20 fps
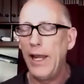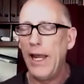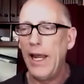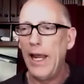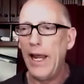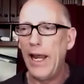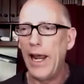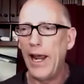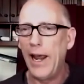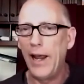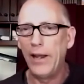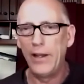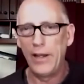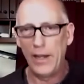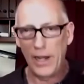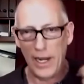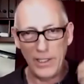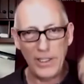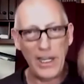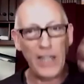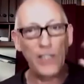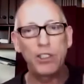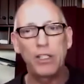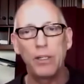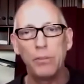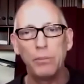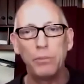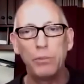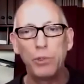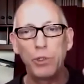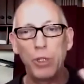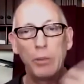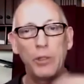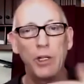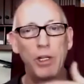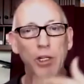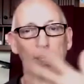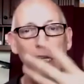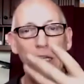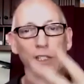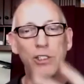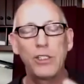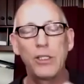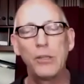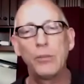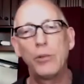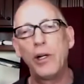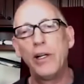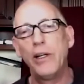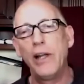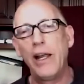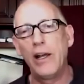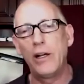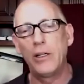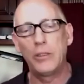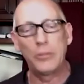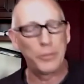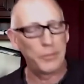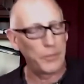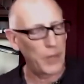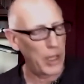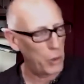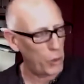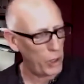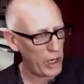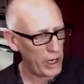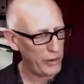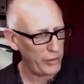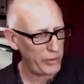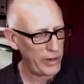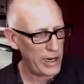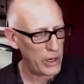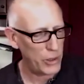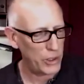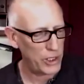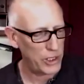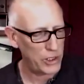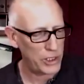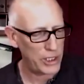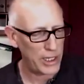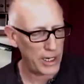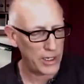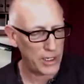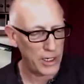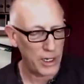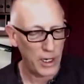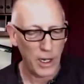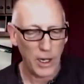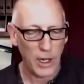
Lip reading: And I test them. So I'm going to test them right now. And what I found is that